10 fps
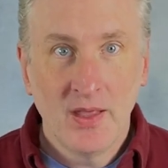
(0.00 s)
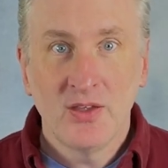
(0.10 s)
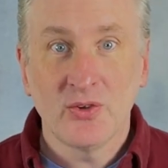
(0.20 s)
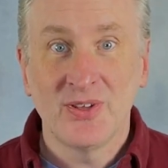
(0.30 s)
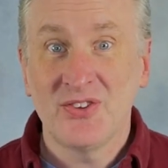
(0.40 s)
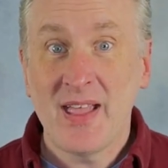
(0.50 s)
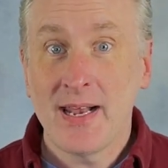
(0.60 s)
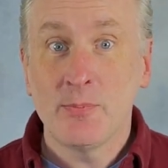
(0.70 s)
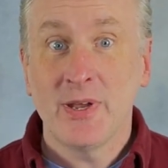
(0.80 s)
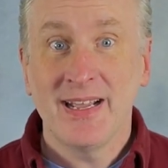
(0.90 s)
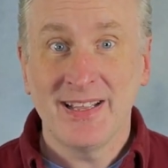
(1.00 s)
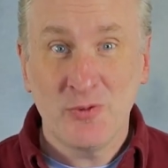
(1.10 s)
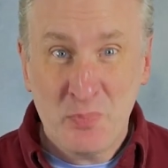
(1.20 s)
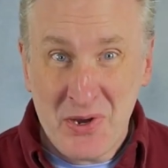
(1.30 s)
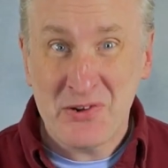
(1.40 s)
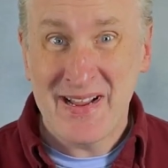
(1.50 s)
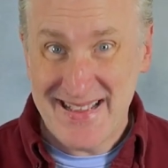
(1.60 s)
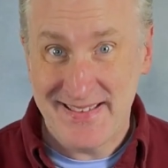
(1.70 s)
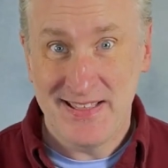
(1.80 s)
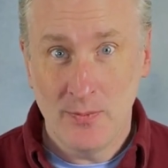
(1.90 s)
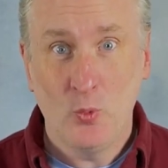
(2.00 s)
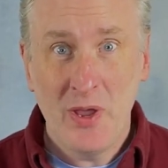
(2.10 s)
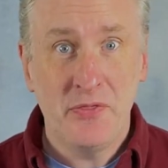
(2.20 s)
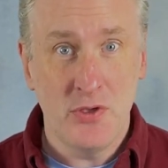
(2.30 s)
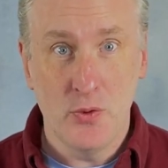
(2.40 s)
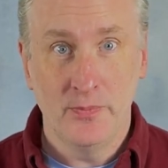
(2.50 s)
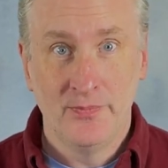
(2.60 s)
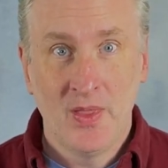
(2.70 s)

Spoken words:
So instead, I'm going to experience them with you.